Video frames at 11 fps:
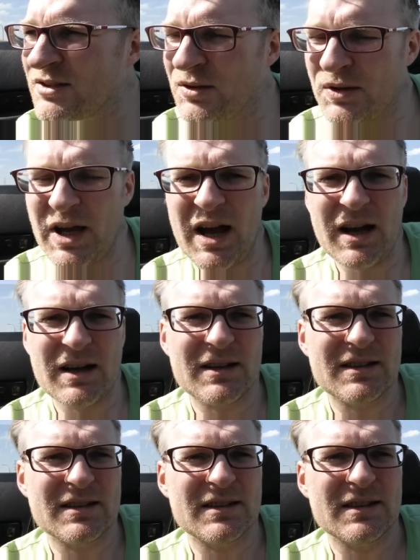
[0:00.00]
So yeah,
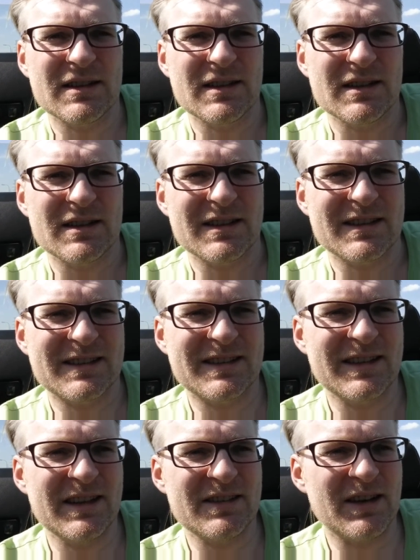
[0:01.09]

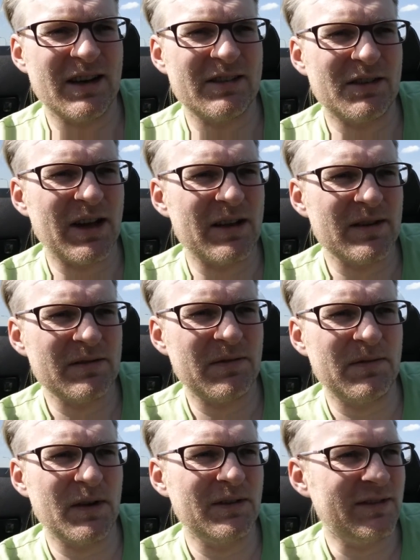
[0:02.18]
these guys are having
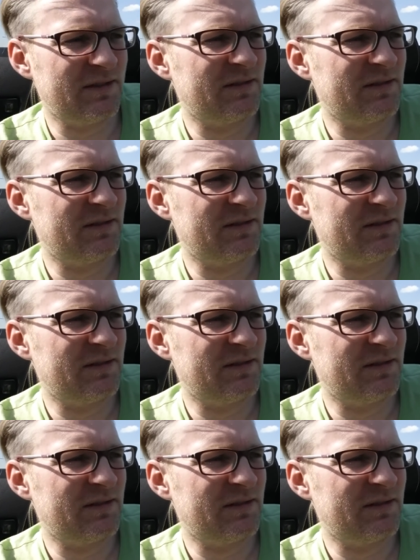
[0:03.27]
fun.